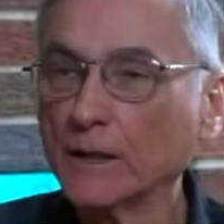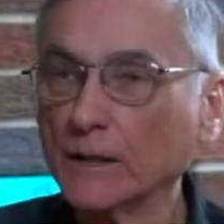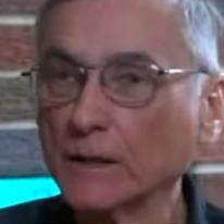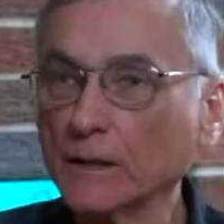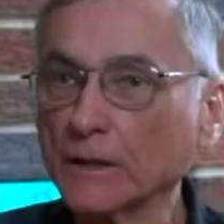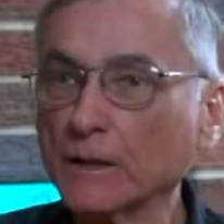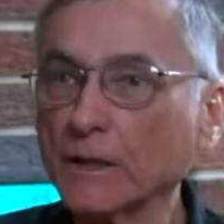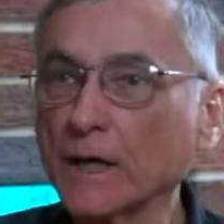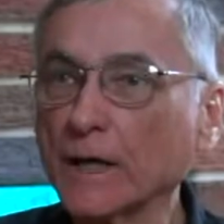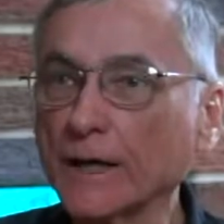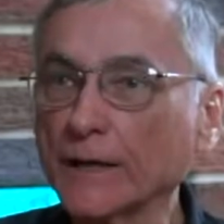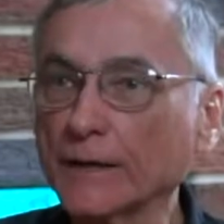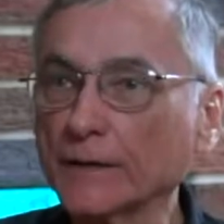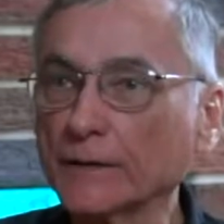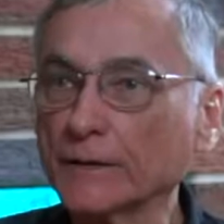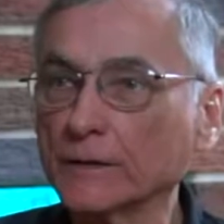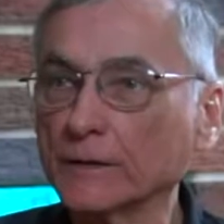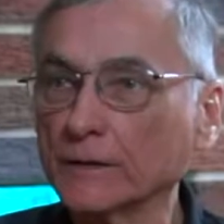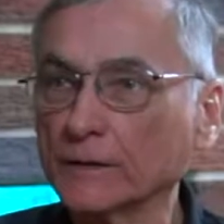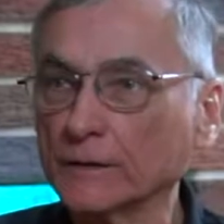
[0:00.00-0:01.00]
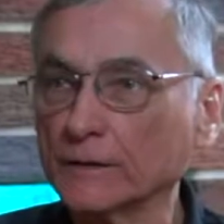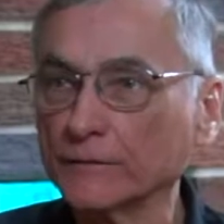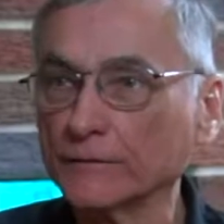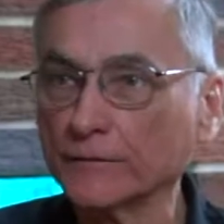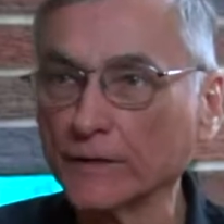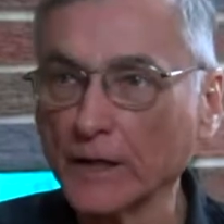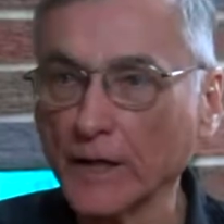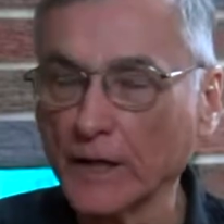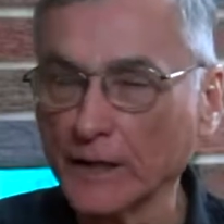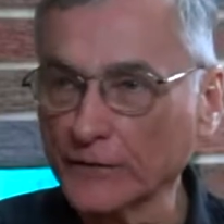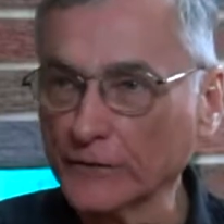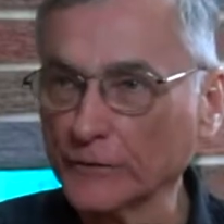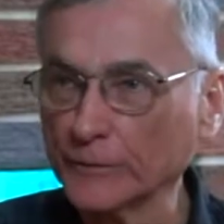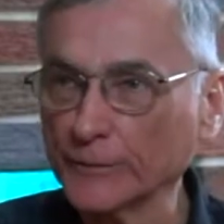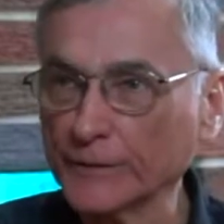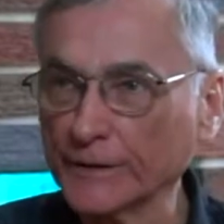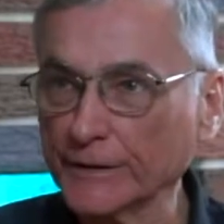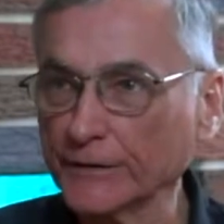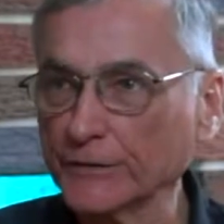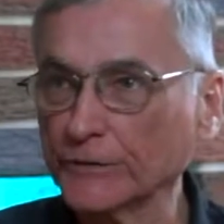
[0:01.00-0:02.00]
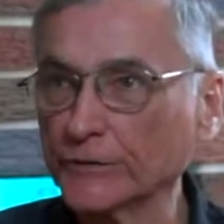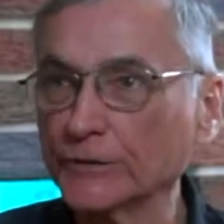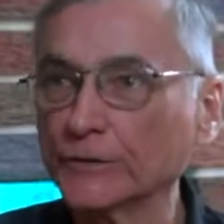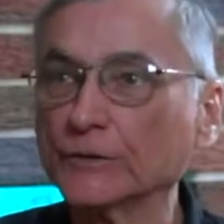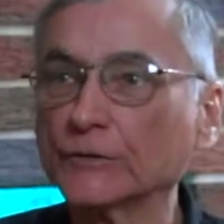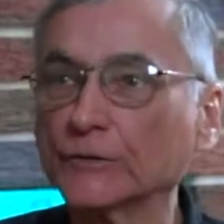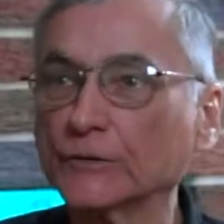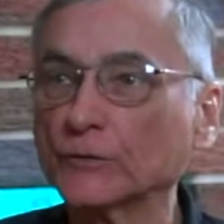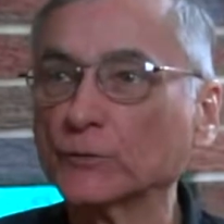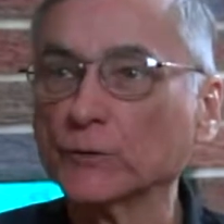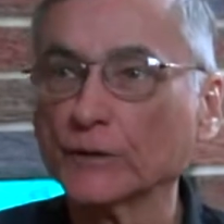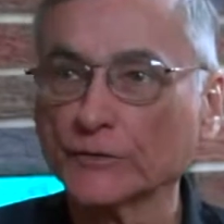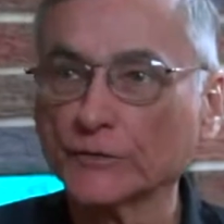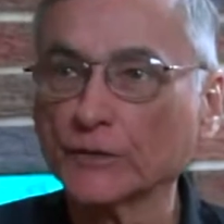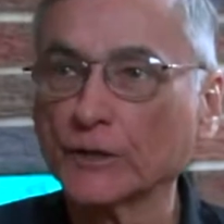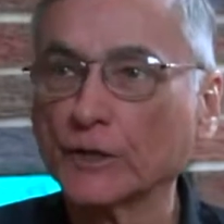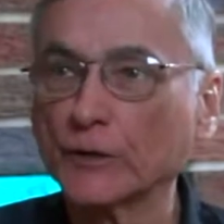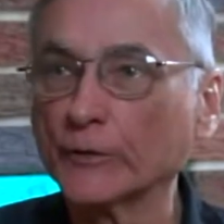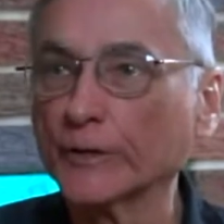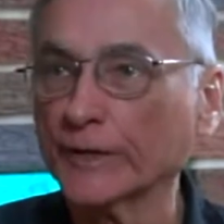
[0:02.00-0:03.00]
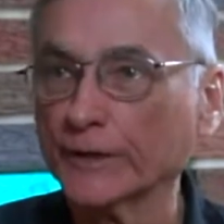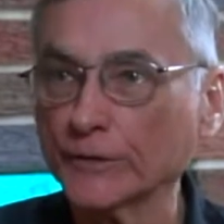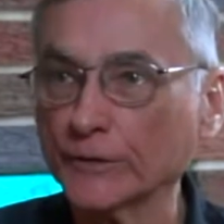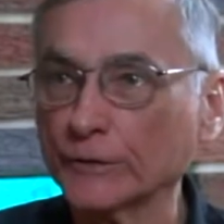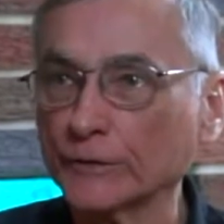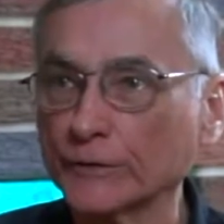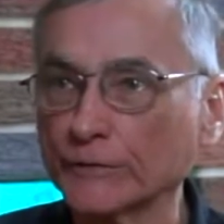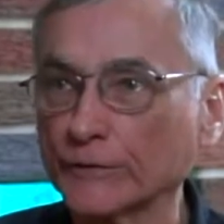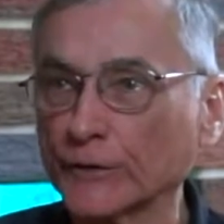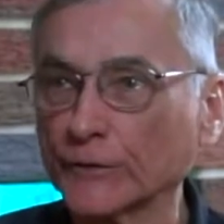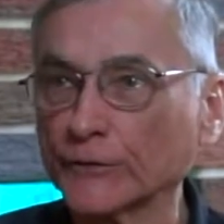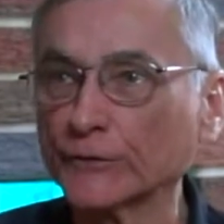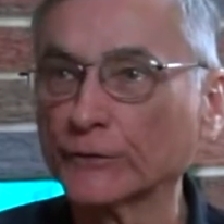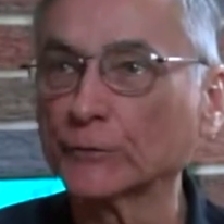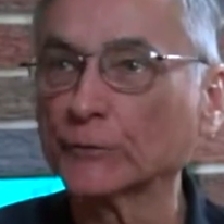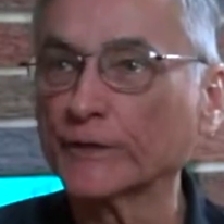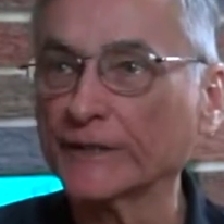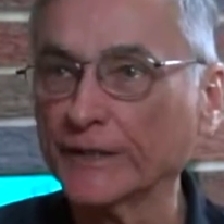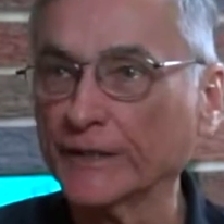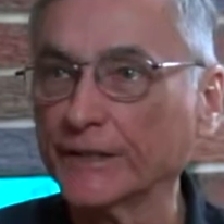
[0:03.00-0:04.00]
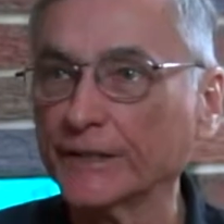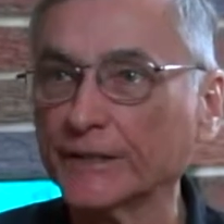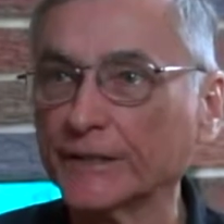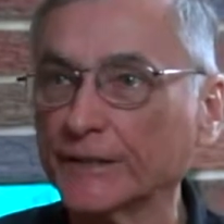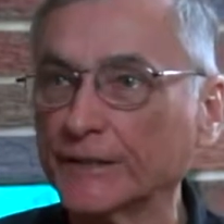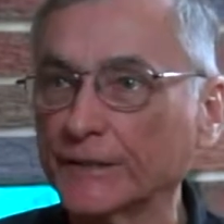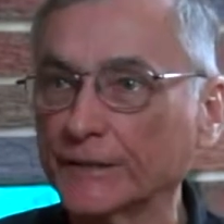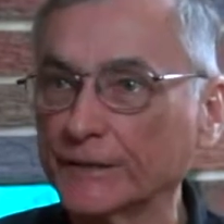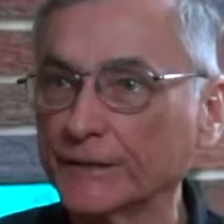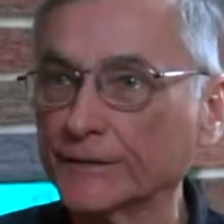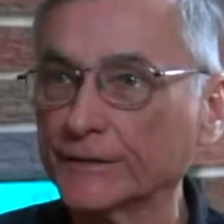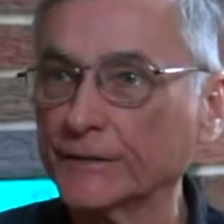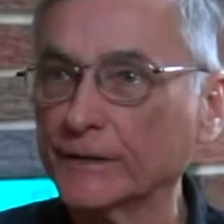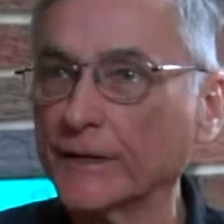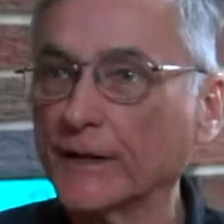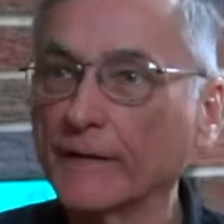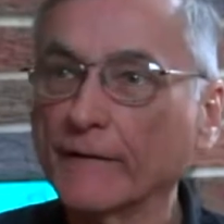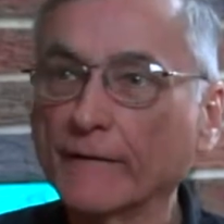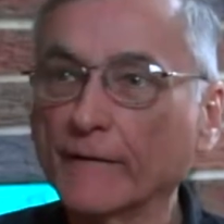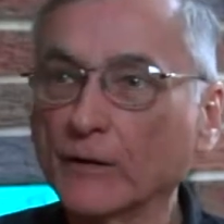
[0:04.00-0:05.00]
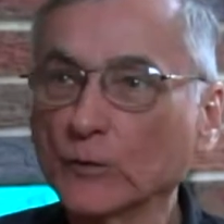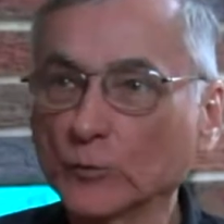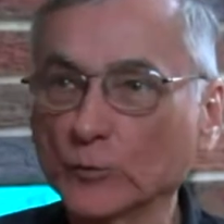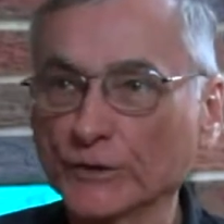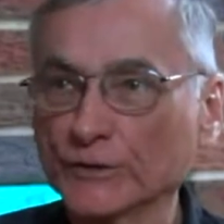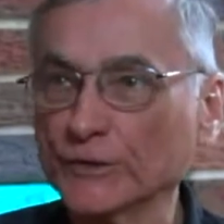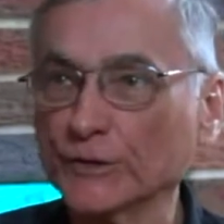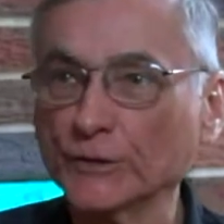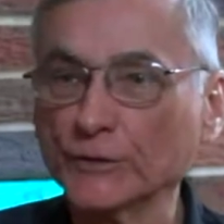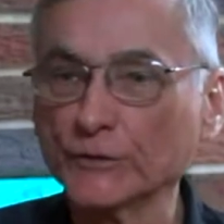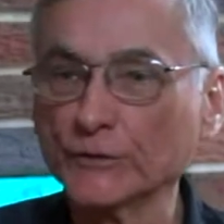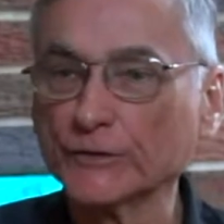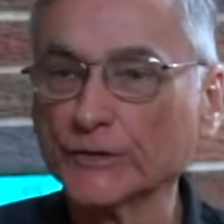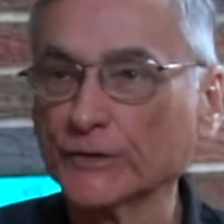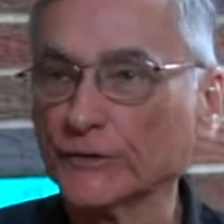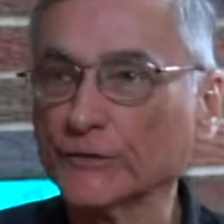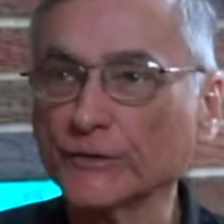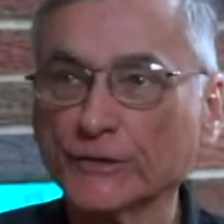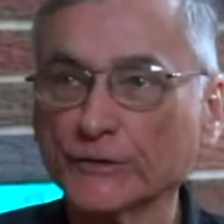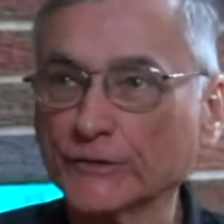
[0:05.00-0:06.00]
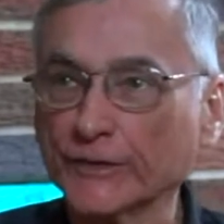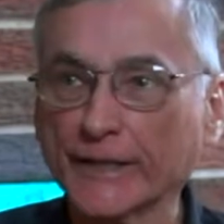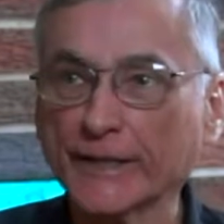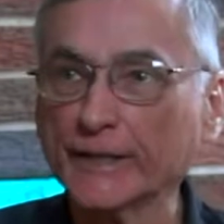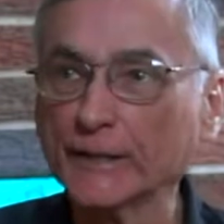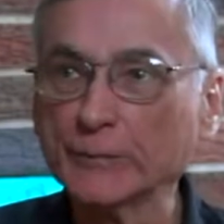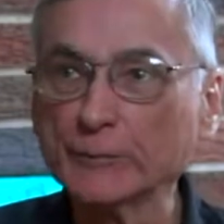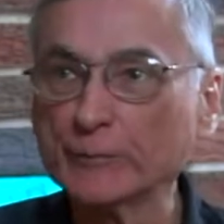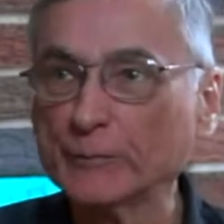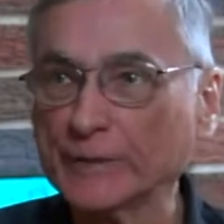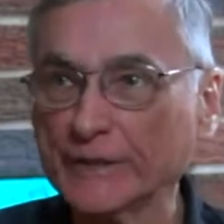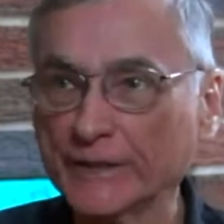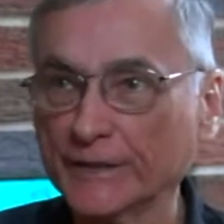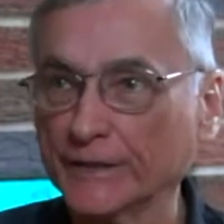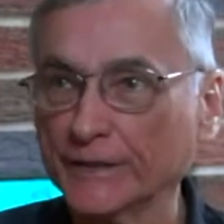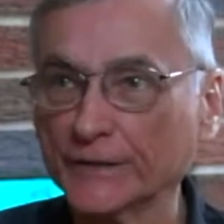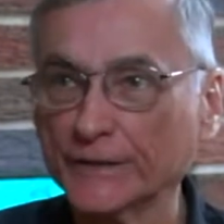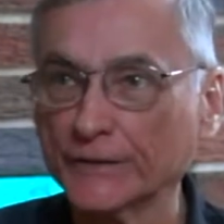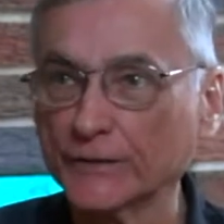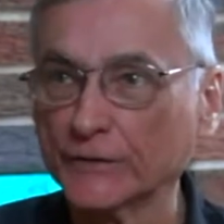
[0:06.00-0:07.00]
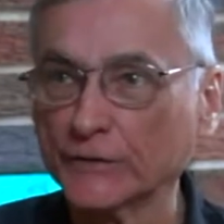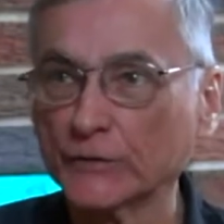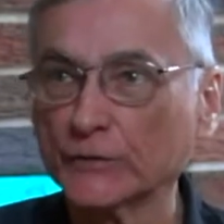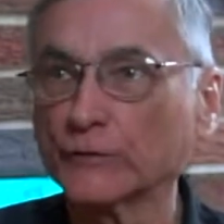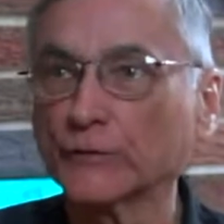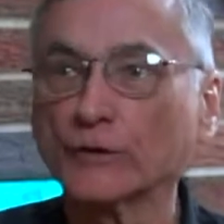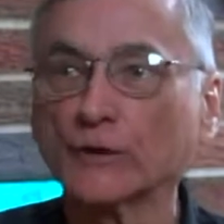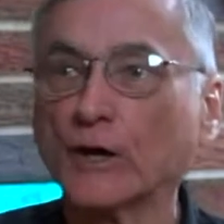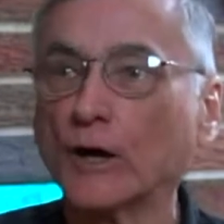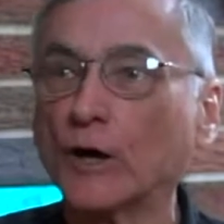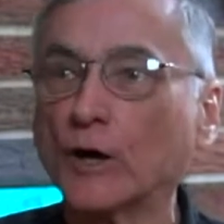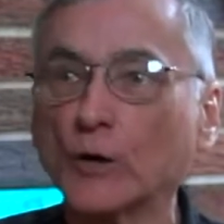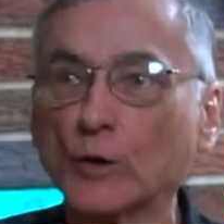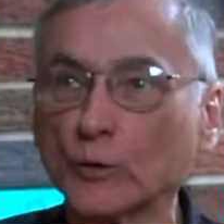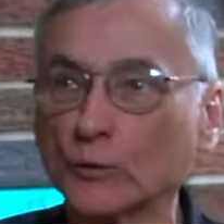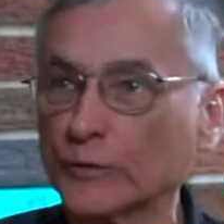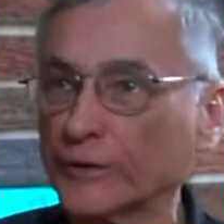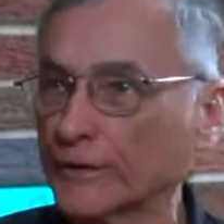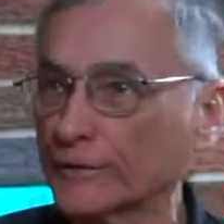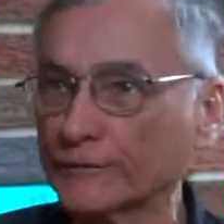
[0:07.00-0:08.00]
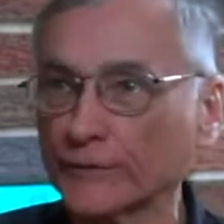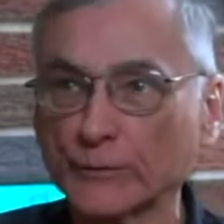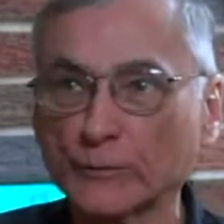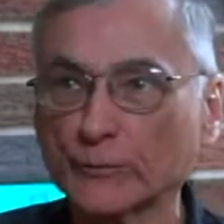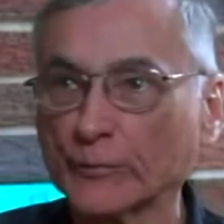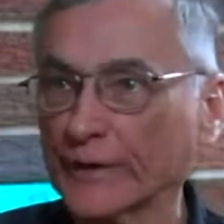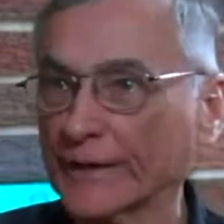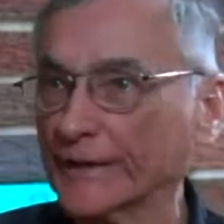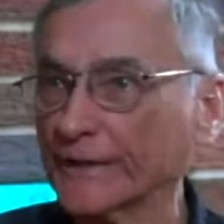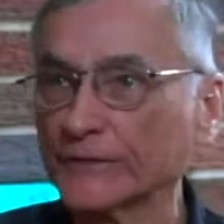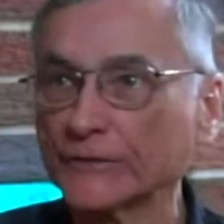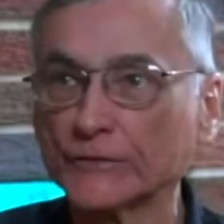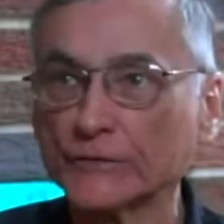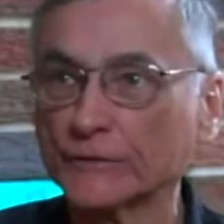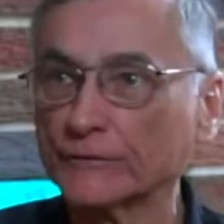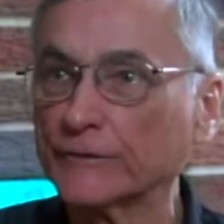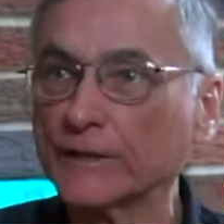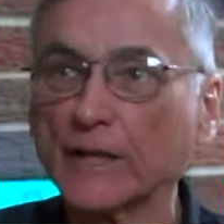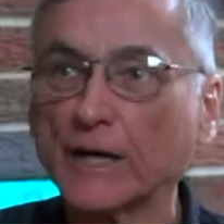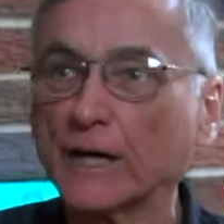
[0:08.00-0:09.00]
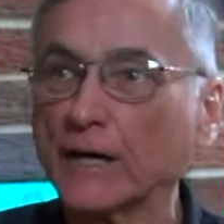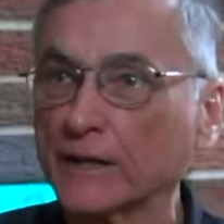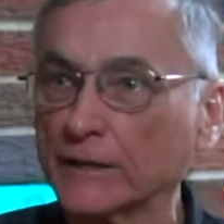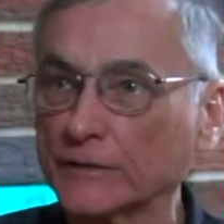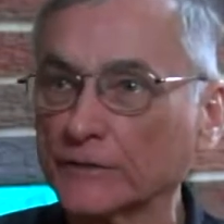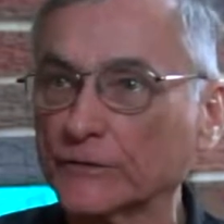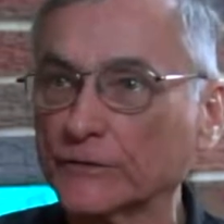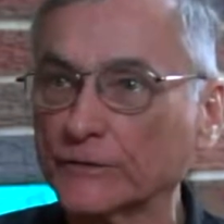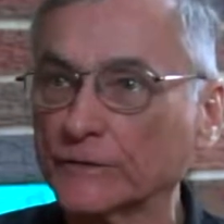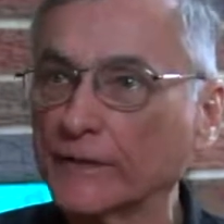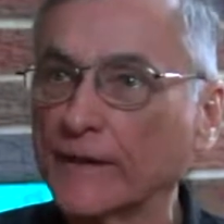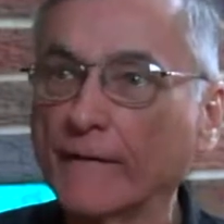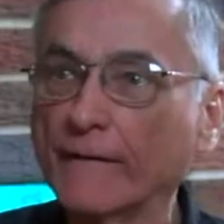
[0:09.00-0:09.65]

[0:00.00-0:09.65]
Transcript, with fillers: A lot of locksmiths use what's called a universal keying kit, which uses the same pins for all different brands of locks.